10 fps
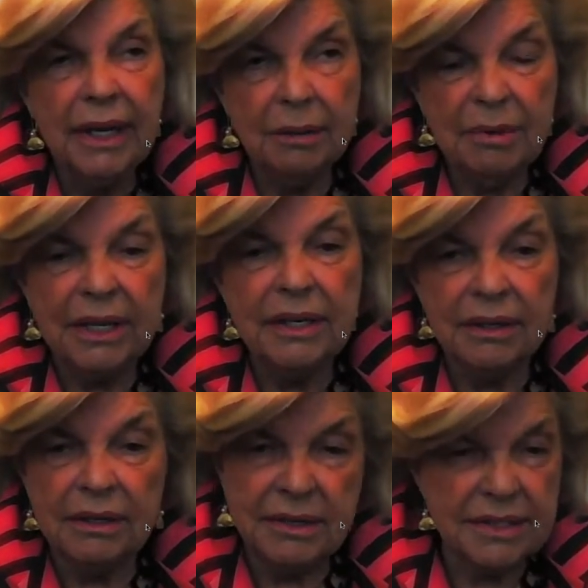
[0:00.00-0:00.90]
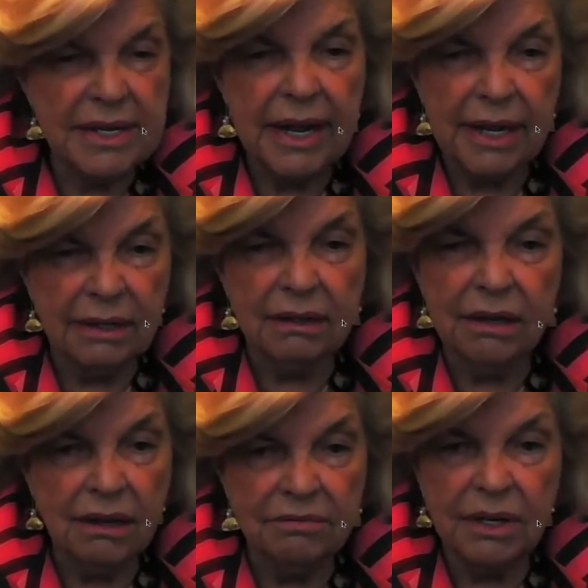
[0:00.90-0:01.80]
and my dad
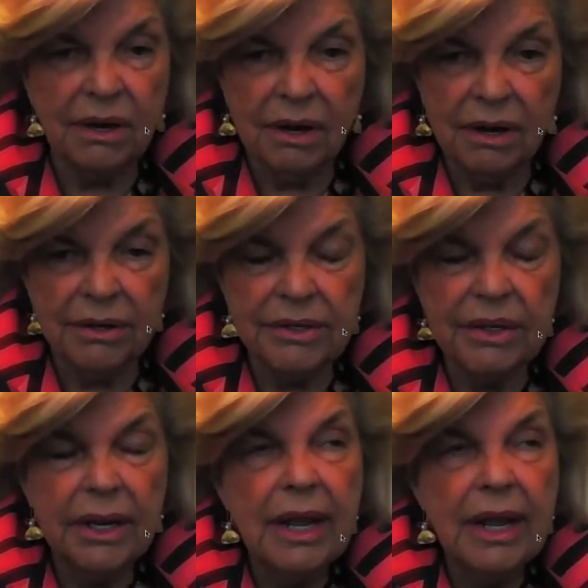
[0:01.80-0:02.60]
loved art.